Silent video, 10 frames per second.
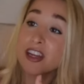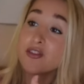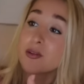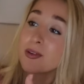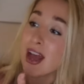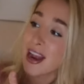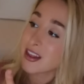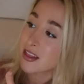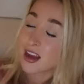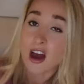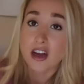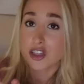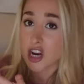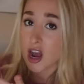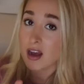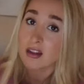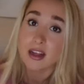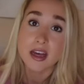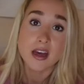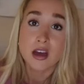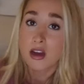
You could put anything, hot chocolate,